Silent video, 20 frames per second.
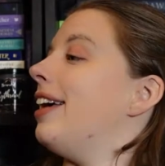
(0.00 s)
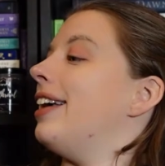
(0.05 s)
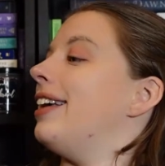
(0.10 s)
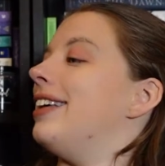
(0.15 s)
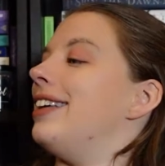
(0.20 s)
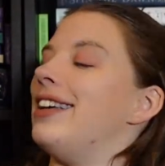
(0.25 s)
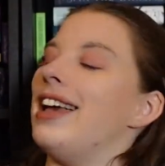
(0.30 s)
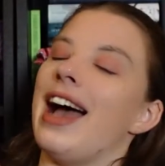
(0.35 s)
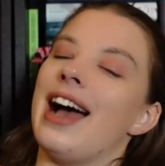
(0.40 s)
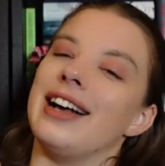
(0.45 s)

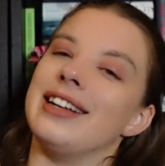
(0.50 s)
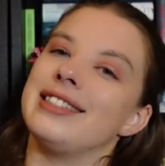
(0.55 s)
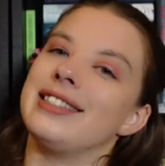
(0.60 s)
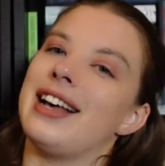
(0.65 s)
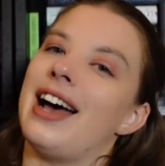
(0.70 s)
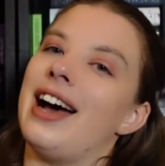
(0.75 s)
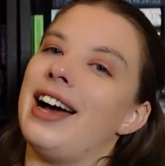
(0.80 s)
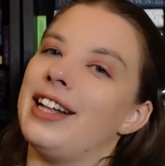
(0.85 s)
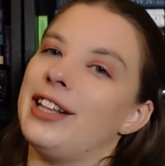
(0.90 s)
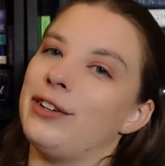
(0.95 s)
yes,
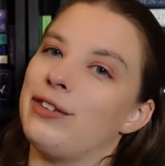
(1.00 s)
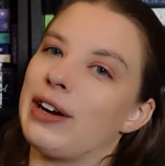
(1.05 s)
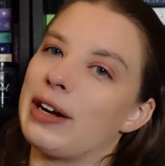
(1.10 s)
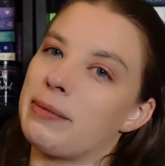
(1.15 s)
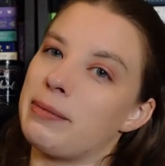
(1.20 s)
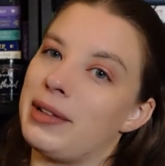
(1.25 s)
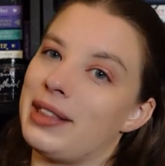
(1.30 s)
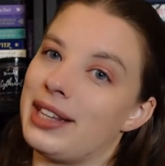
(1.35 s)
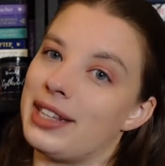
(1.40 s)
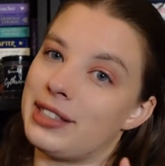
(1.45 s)
highly
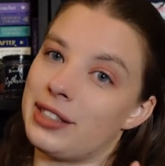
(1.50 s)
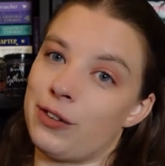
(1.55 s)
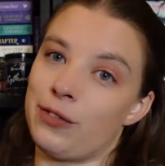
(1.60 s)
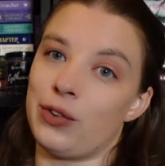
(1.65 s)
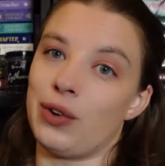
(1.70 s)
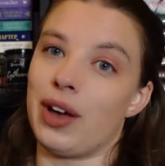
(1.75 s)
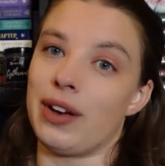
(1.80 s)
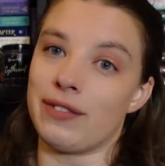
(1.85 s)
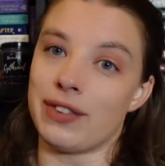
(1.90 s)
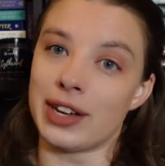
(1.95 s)
recommend this if
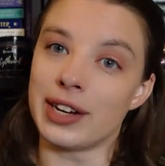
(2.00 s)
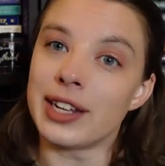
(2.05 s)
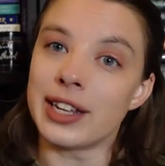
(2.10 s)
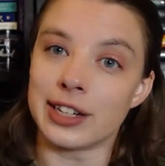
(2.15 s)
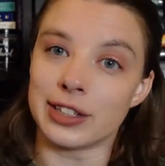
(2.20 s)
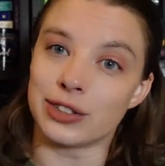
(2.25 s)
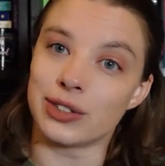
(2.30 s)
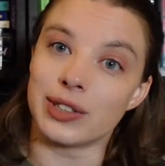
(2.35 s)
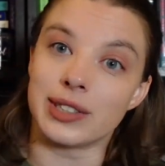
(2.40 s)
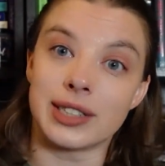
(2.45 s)
you have
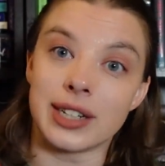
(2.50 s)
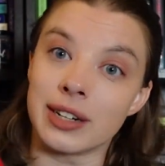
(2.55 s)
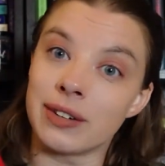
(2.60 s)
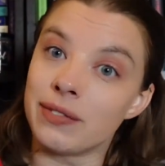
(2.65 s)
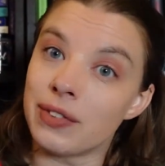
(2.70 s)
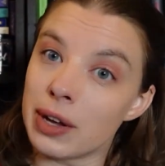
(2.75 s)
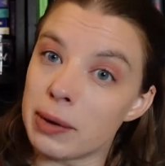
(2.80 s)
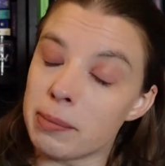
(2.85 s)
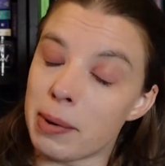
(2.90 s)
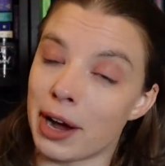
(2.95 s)
any interest
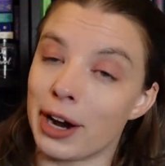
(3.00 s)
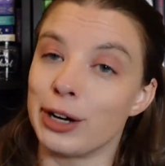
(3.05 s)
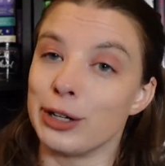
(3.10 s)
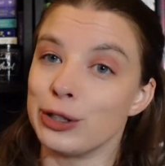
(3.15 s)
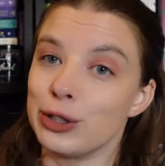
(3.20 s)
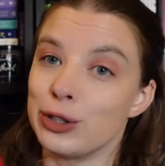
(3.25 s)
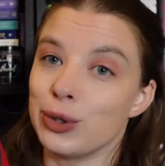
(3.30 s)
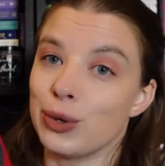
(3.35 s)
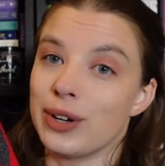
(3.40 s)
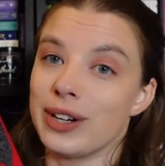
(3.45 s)
in vampire
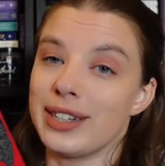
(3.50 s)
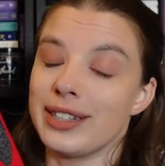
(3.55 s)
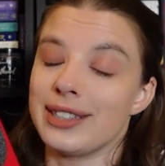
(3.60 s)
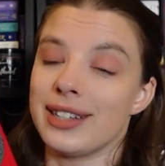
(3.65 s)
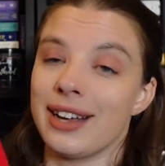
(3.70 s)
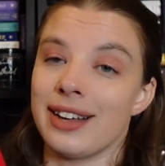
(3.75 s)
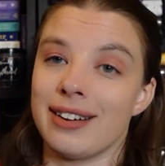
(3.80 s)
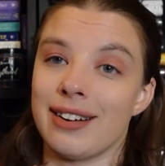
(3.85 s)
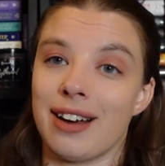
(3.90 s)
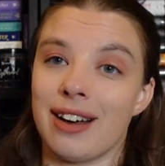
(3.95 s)
stories
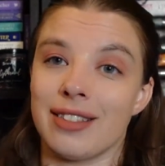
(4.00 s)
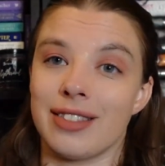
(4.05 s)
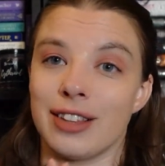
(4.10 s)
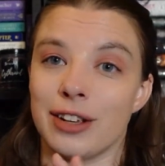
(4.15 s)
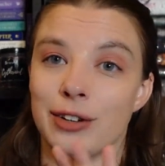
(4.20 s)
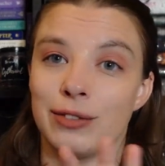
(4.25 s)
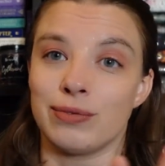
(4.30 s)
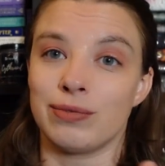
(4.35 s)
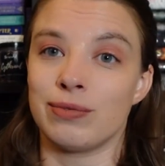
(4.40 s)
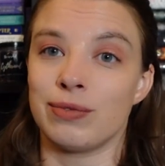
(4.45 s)
and not
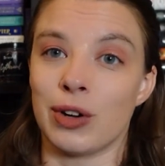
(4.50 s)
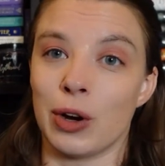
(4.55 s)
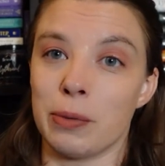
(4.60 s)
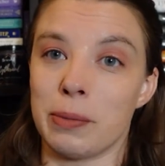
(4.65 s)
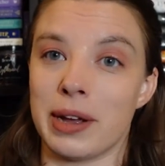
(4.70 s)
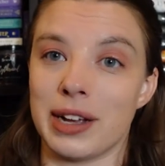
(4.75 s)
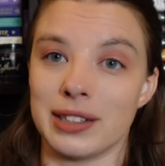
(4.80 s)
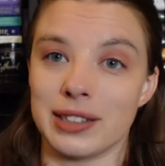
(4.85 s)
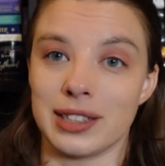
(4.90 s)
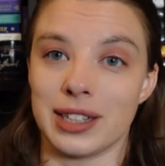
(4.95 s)
the
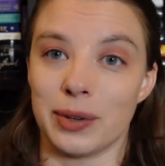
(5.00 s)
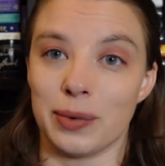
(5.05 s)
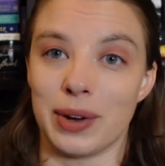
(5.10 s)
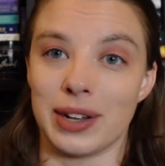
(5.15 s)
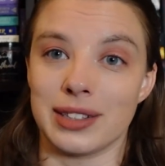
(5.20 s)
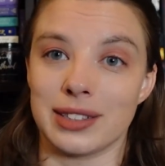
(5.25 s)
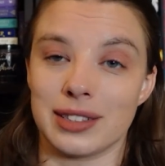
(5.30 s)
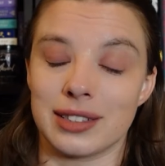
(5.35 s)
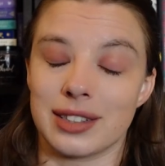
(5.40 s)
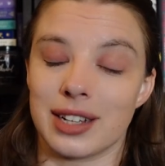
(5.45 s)
romancy
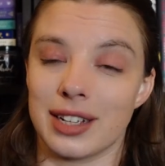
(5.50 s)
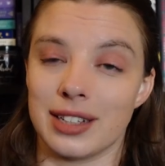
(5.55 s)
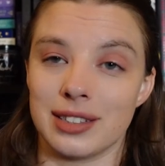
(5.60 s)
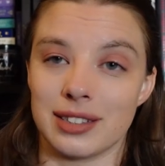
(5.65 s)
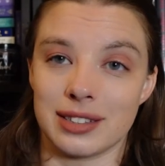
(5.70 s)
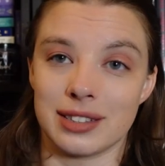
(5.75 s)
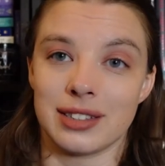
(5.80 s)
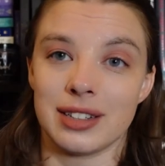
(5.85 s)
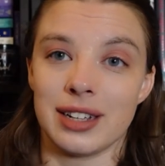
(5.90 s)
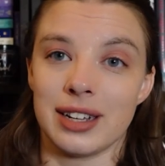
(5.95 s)
ones,
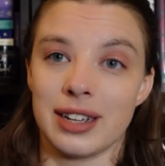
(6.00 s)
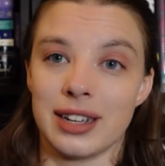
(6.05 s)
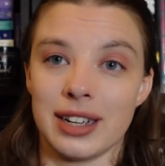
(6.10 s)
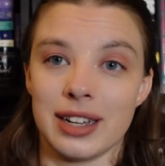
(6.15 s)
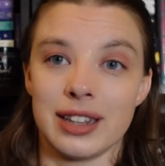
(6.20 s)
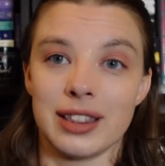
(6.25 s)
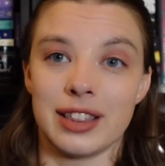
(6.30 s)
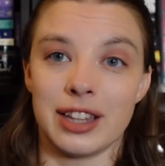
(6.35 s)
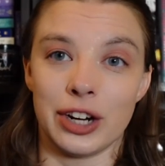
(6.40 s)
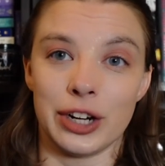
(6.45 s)
because
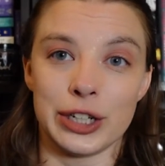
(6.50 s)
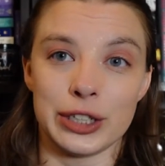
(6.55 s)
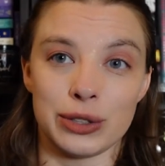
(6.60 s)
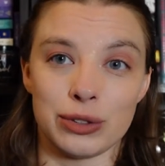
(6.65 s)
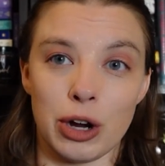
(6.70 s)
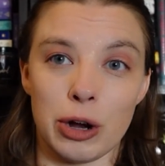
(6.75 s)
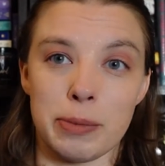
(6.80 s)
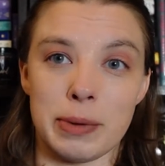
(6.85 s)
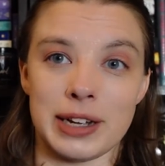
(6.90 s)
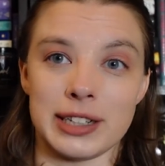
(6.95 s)
there is
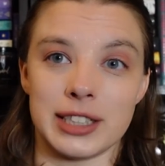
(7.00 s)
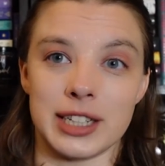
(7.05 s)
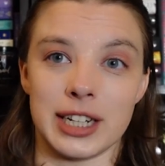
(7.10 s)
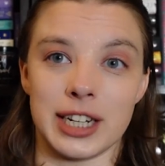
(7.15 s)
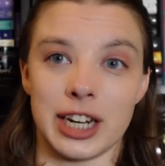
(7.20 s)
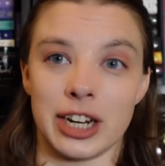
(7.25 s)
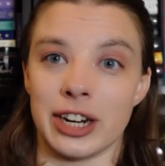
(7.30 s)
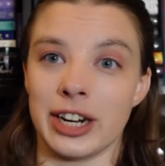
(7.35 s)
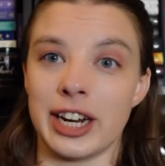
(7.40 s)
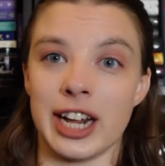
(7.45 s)
romance
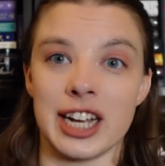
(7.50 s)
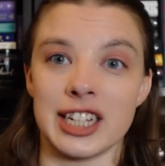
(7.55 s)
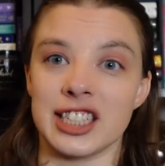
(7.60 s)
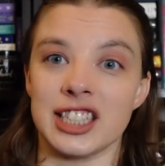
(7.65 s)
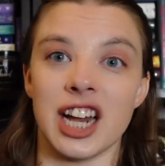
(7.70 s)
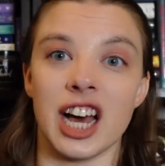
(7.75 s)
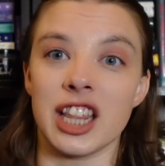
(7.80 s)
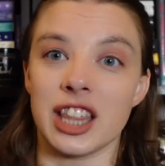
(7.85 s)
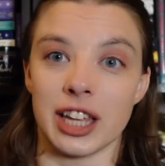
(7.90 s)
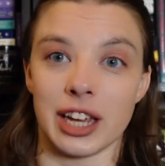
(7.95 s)
in here. It has
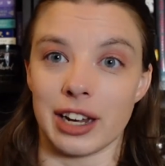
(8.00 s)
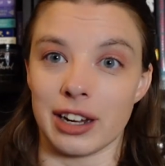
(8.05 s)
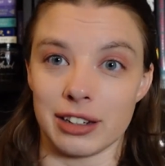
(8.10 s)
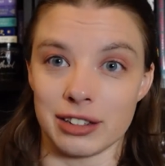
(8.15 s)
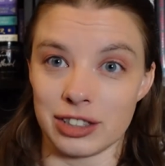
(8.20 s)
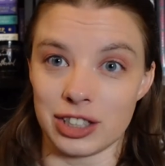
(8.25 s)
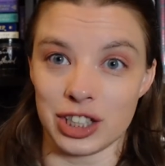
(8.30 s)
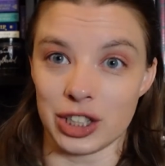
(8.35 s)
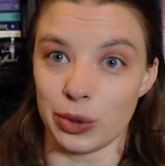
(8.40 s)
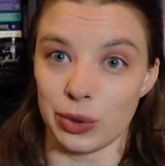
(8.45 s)

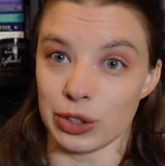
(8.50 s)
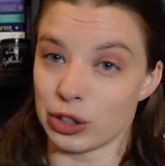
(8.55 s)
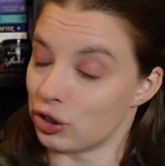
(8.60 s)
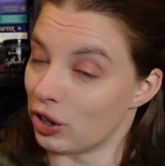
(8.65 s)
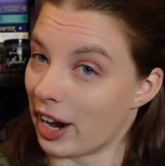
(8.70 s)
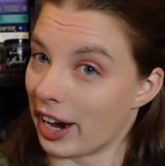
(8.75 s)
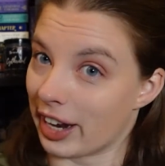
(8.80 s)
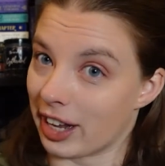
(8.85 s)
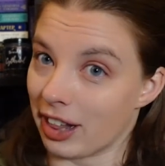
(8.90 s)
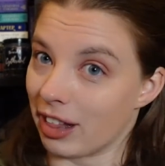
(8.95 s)
nothing to do with
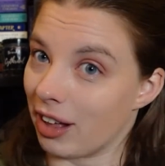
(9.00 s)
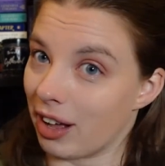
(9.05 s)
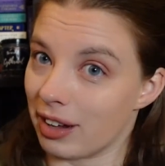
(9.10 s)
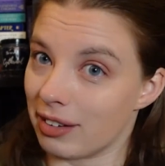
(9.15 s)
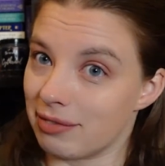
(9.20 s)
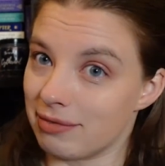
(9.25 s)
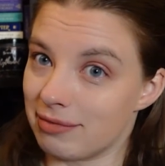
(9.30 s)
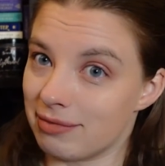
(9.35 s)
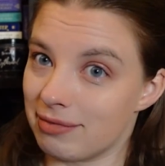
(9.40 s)
Dracula.